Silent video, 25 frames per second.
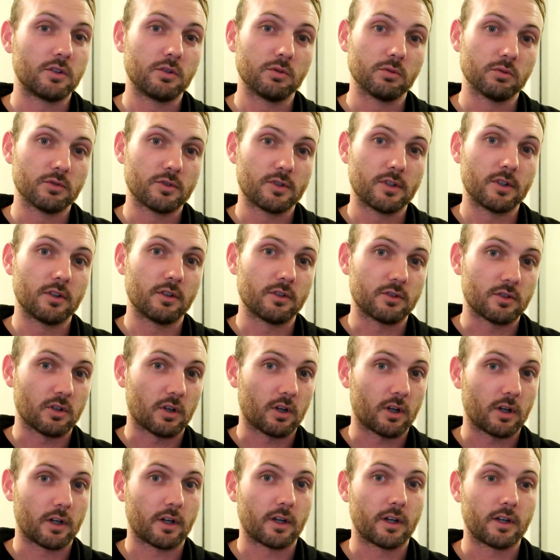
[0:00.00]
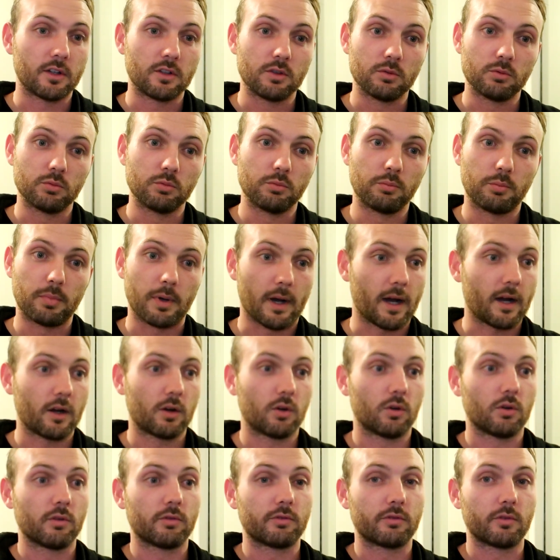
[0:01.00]
you'll see the tire and you'll back
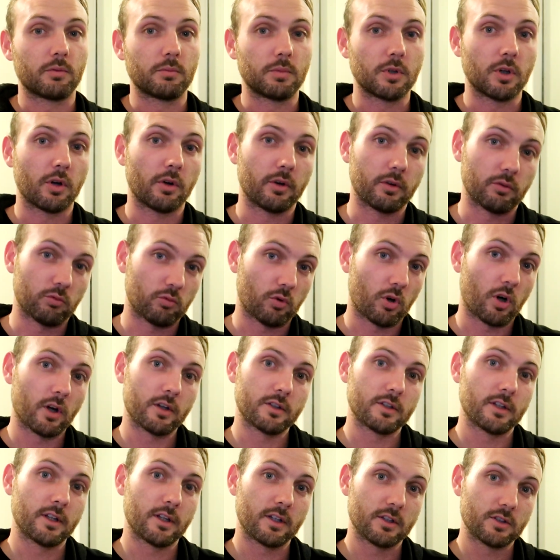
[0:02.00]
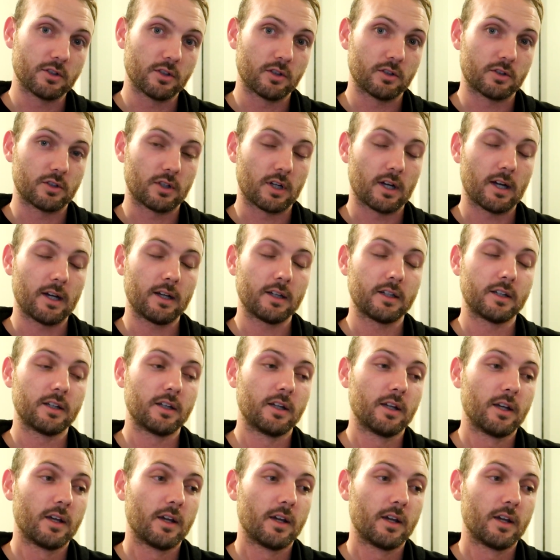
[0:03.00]
off from going right to the edge of the track.